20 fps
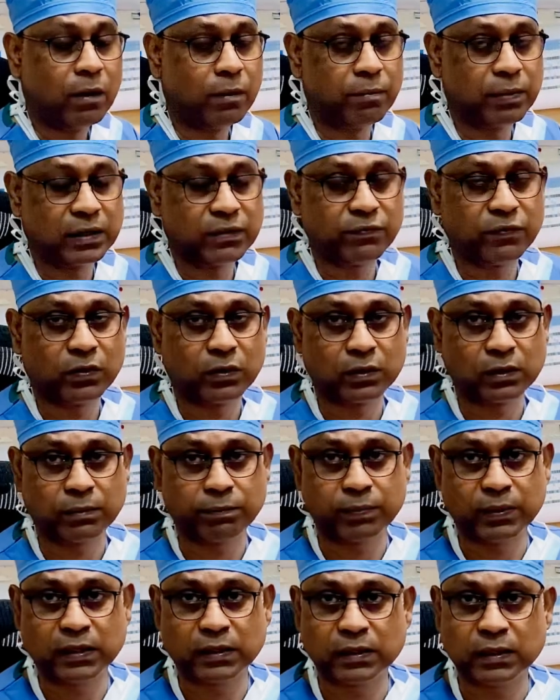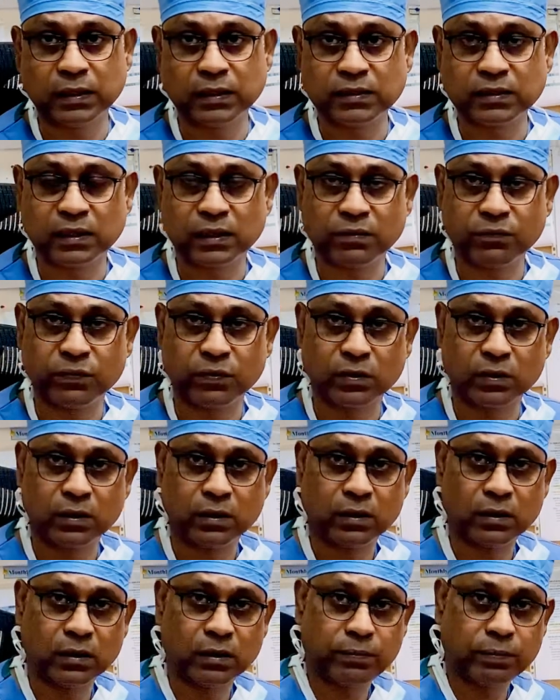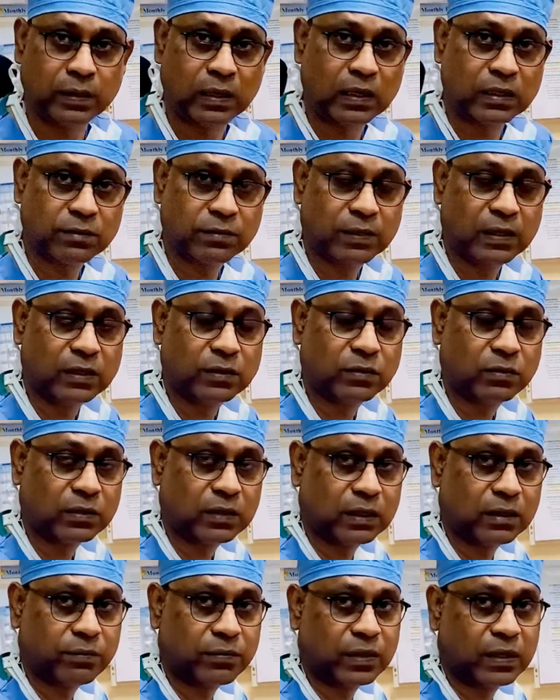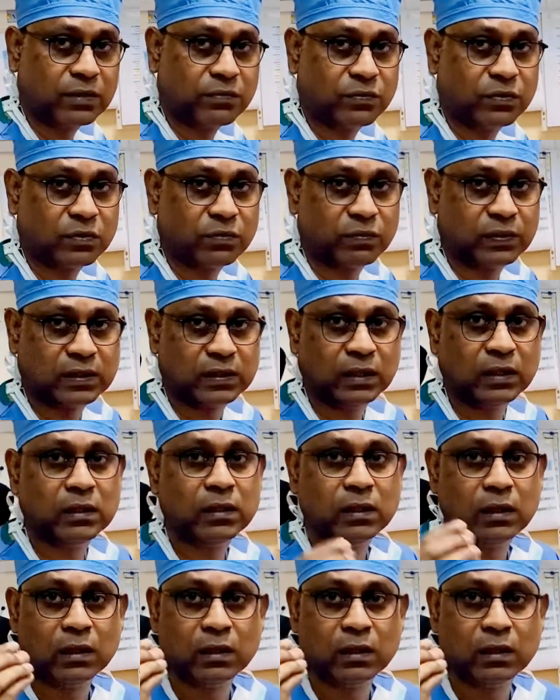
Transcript: But for the platelets and for the plasma, you can transfuse within